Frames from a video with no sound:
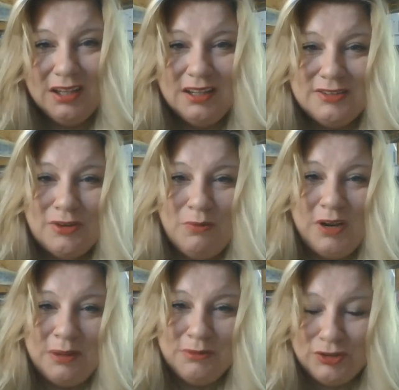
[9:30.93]
So, what
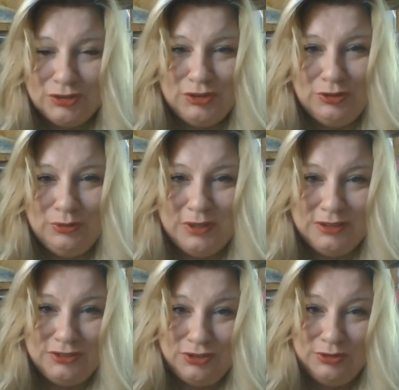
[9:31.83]
I'm going to do
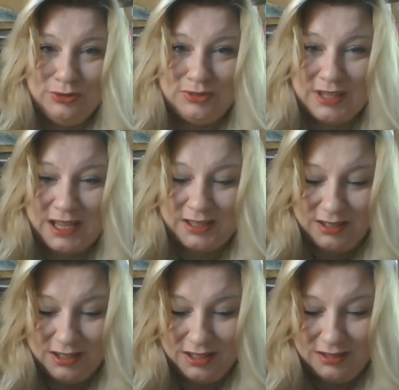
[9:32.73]
is use the
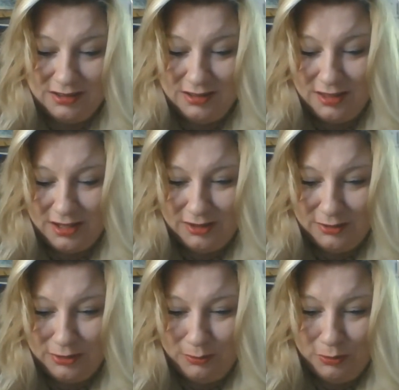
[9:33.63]

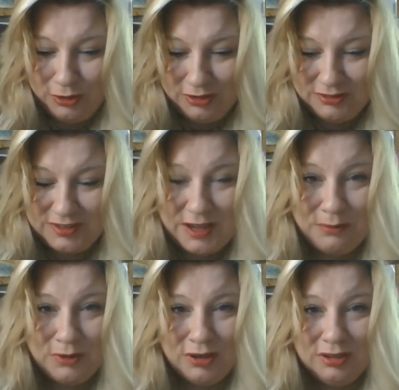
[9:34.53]
words that
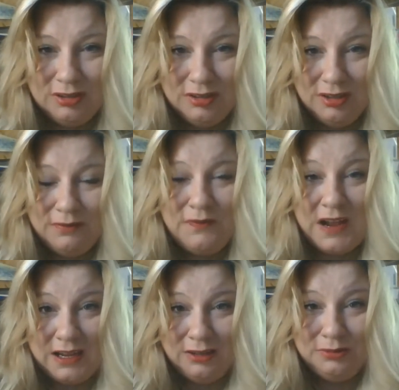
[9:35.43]
were
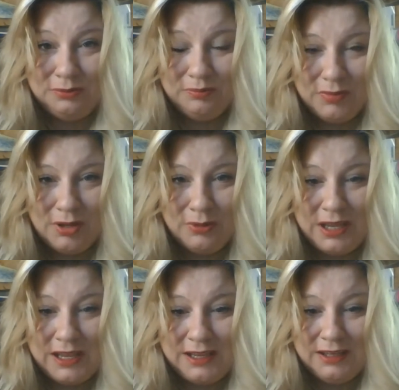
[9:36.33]
foul.
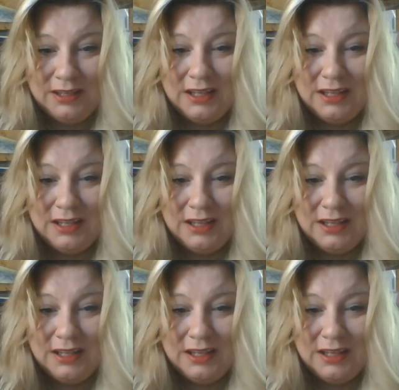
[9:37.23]
Okay?